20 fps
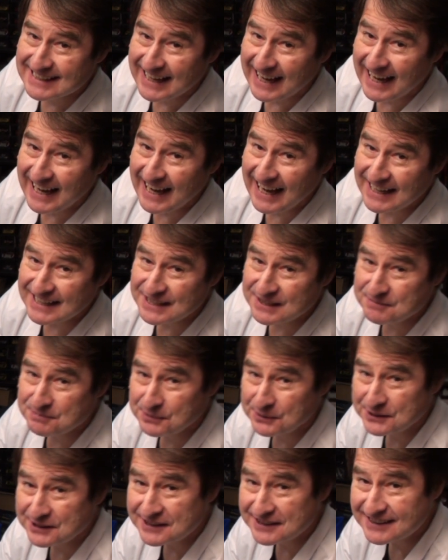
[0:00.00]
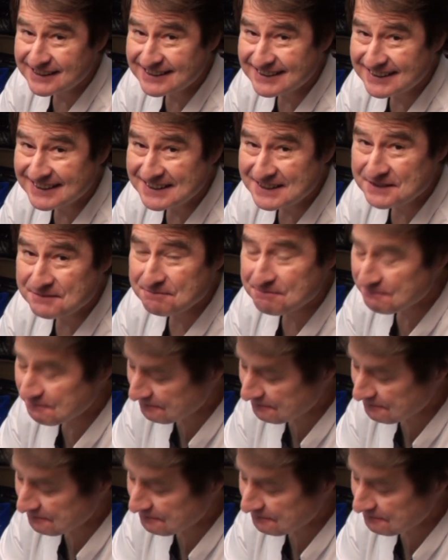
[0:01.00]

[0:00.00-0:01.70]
I didn't put the,